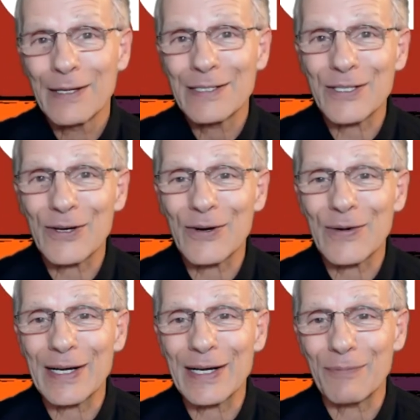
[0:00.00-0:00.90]
So
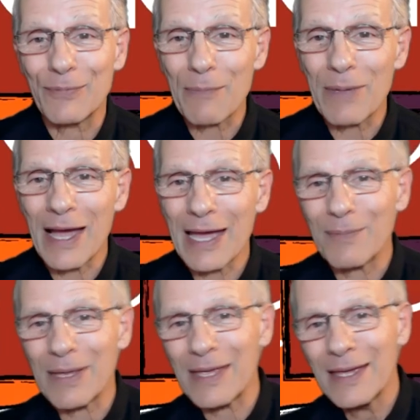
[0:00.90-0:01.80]
right behind
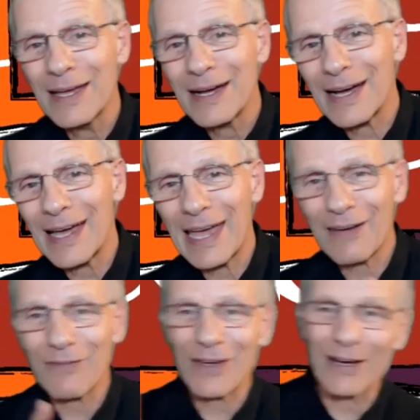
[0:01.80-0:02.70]
me,
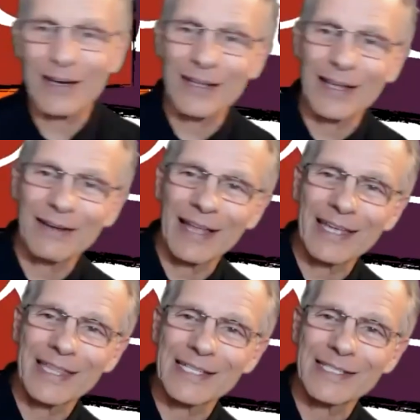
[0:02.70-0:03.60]
I
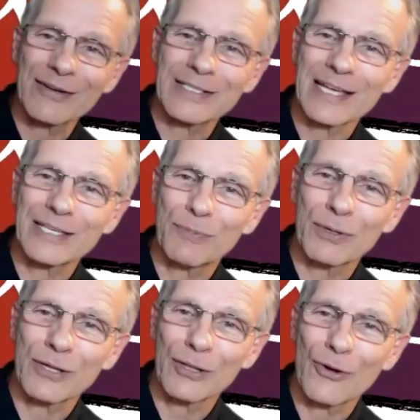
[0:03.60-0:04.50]
like this, or I'd like to
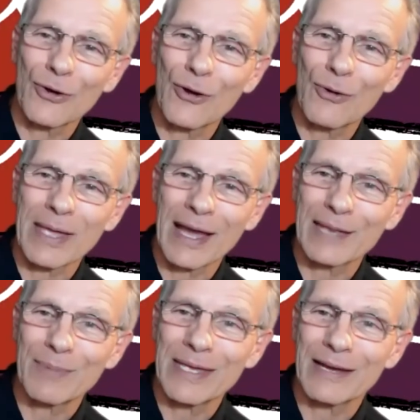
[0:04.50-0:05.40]
put the logo
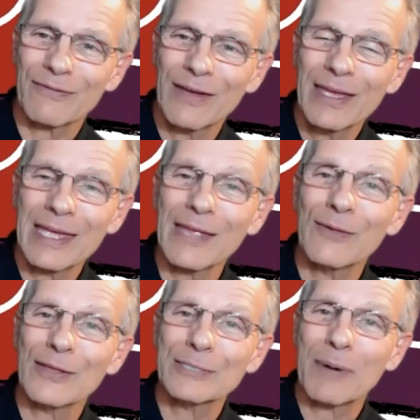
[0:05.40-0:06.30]
behind me of either
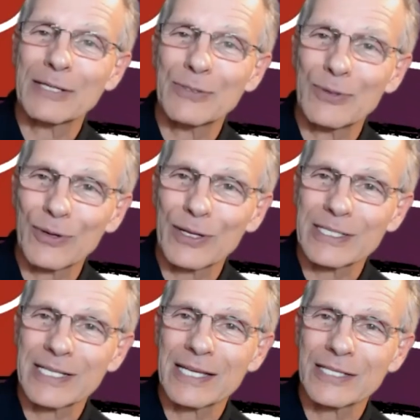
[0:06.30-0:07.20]
the sponsoring
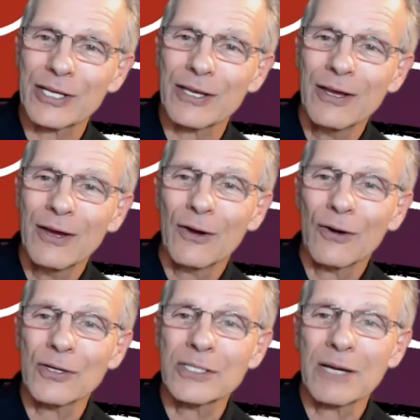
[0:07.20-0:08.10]
organization
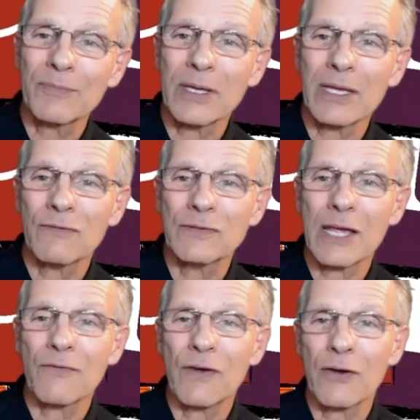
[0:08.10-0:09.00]
or something, say
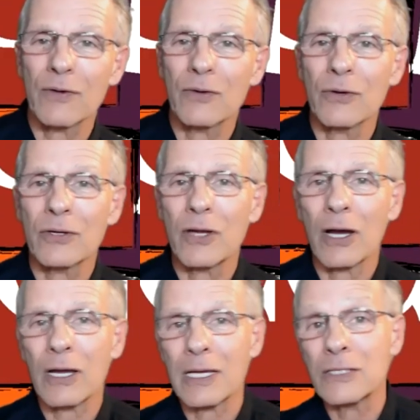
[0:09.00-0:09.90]
if I were doing a
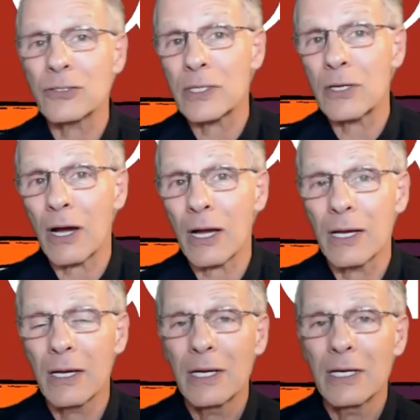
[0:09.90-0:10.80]
talk, a history talk,
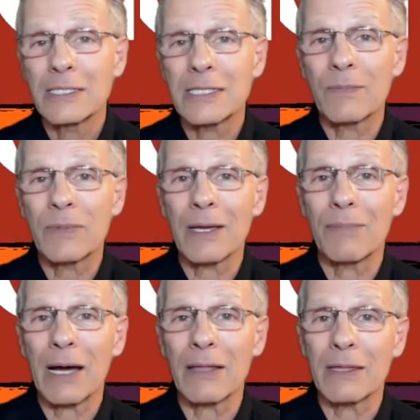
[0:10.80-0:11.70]
something
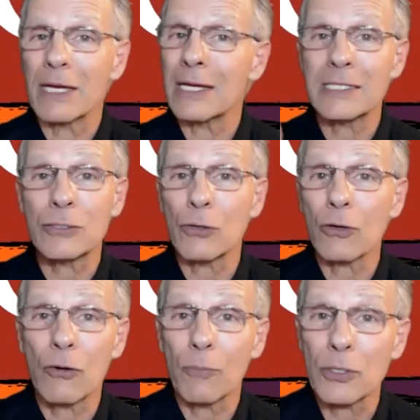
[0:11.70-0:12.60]
about the
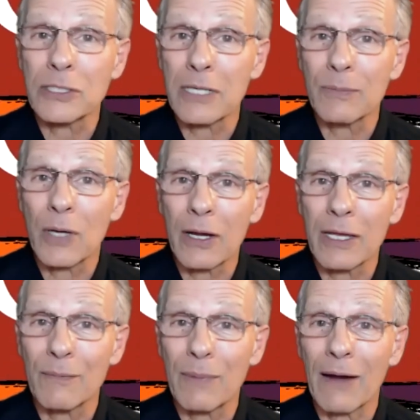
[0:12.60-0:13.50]
historical person I'm
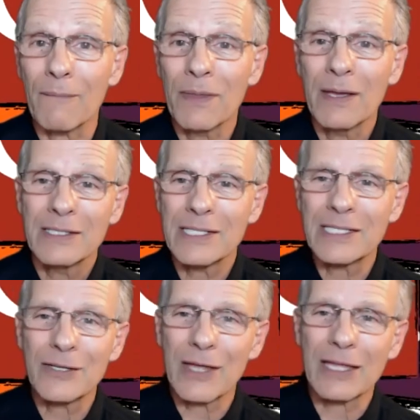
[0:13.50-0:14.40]
talking about, just
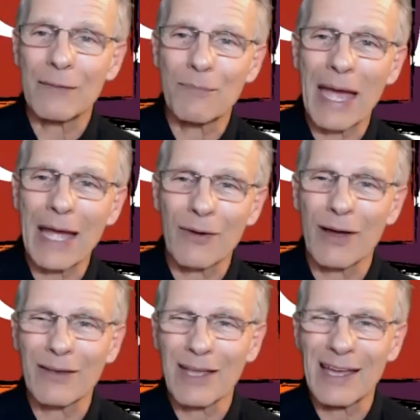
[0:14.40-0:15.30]
so that the
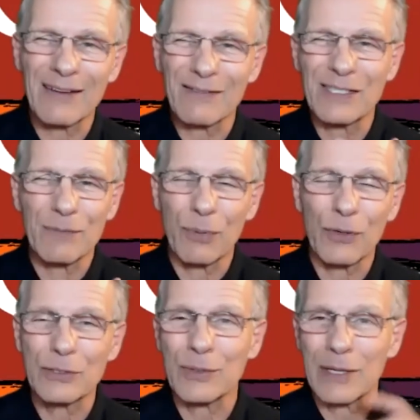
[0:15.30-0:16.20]
background kind of
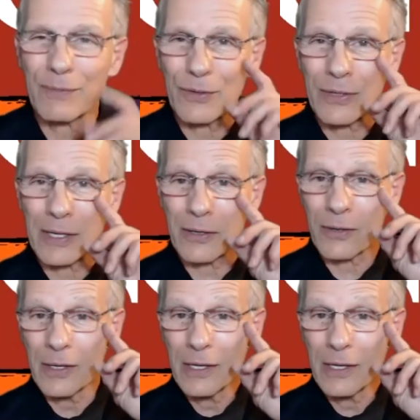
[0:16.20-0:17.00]
supports what I'm doing here.